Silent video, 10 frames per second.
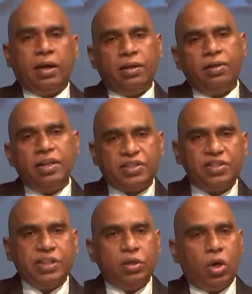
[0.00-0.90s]

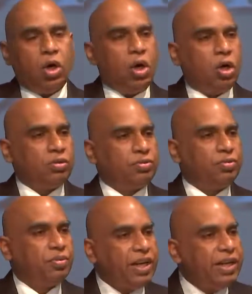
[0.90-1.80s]
listening or
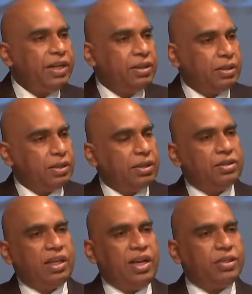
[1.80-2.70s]
reading
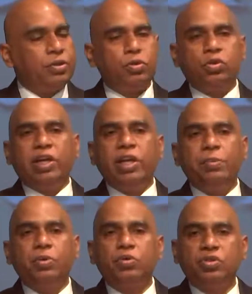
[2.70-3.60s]
the letter to the
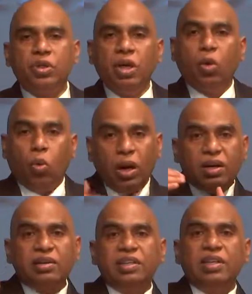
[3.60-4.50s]
Hebrews
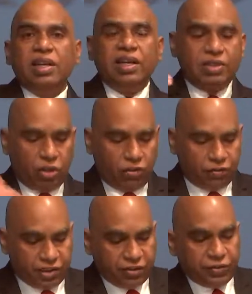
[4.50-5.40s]
were in the danger
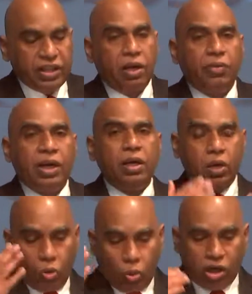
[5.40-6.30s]
of drifting away,
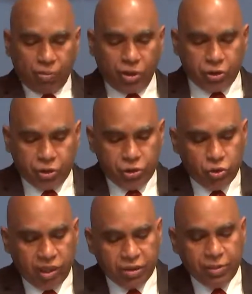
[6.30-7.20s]
what about
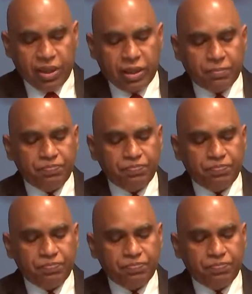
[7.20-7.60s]
you and me?